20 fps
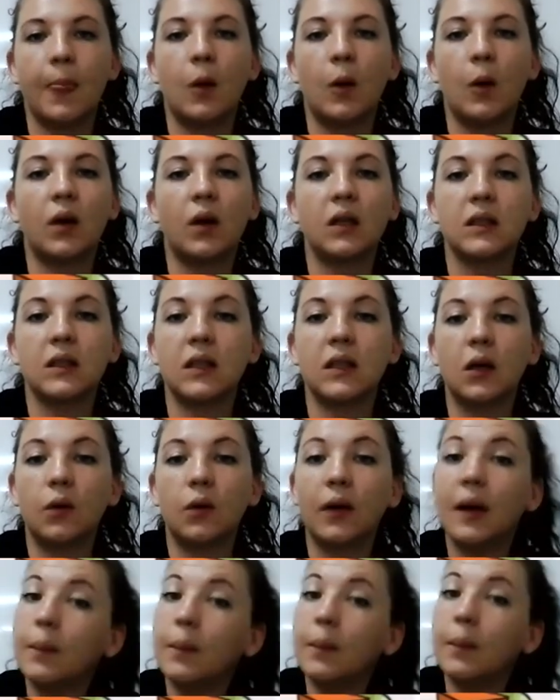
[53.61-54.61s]
Where's the
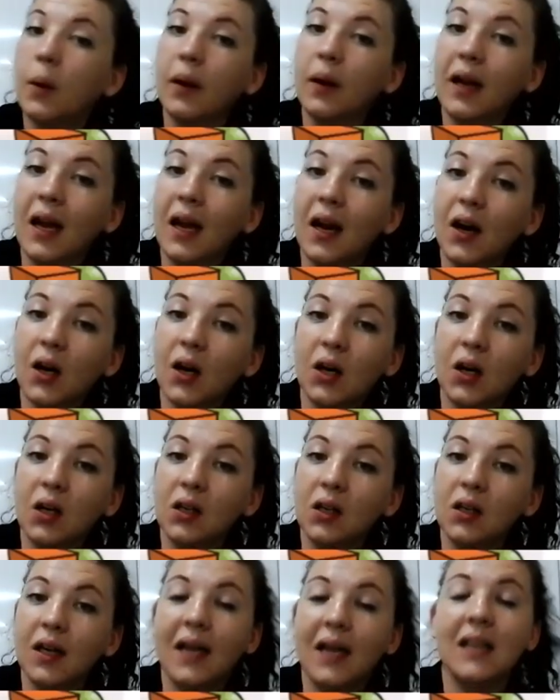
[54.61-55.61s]
green ball here?
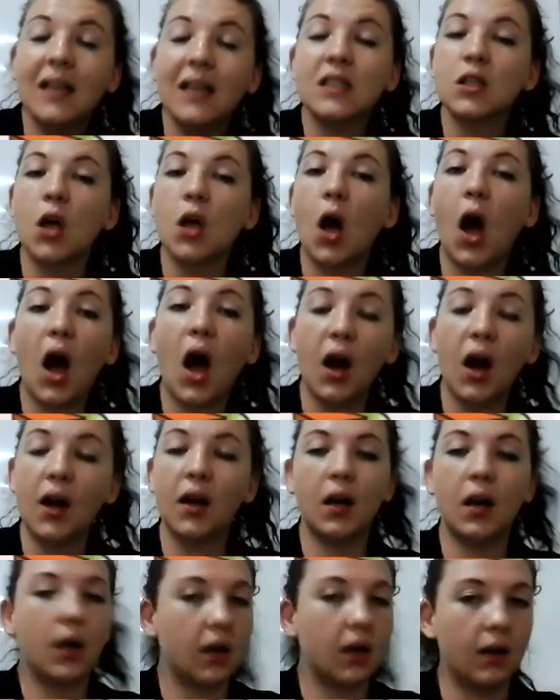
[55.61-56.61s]
It's on
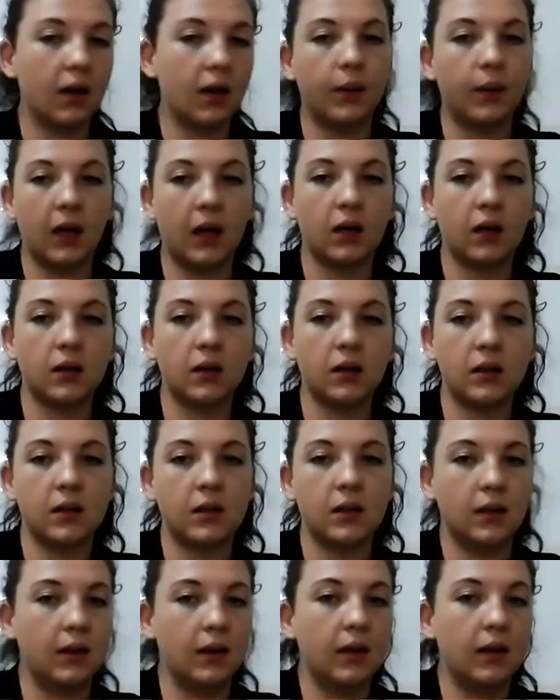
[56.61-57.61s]
the box.
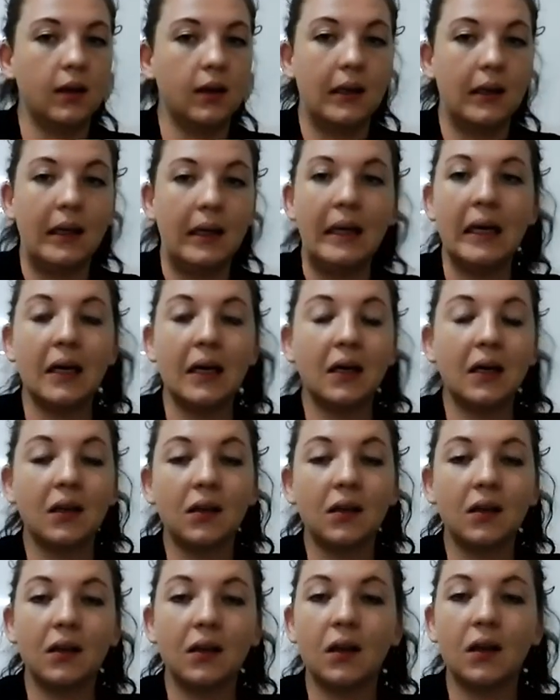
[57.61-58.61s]

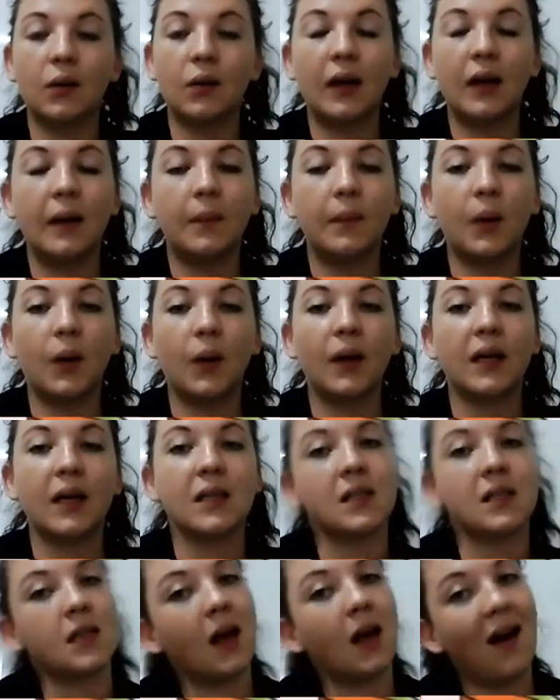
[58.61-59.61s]
Here, the green ball
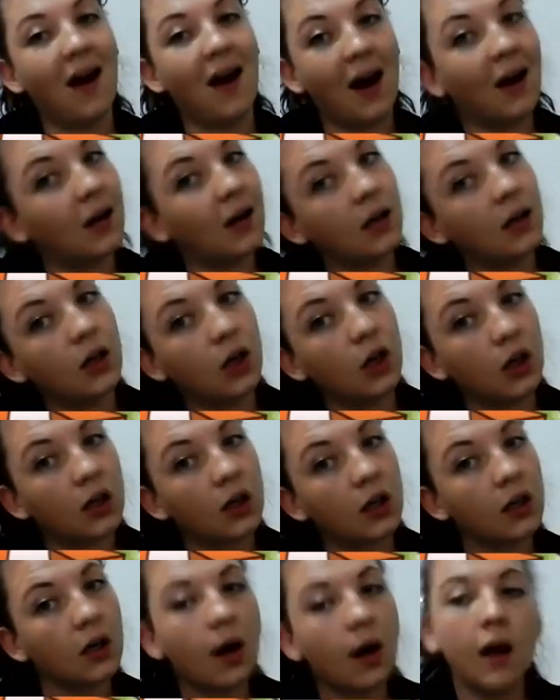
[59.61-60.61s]
is
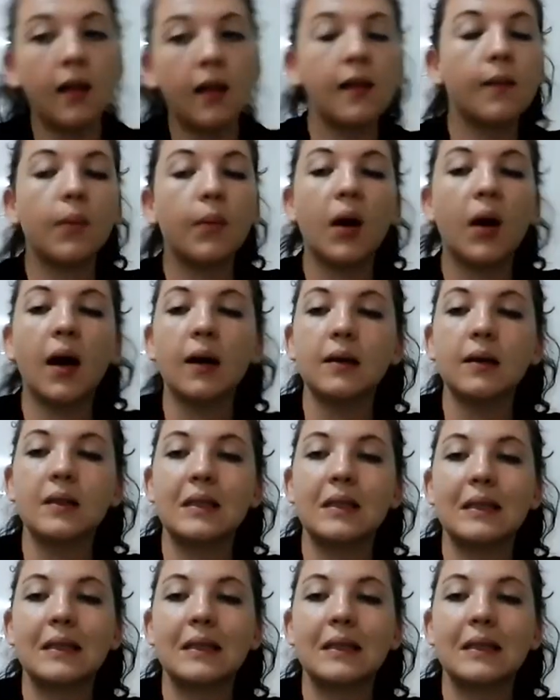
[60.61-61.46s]
under the box.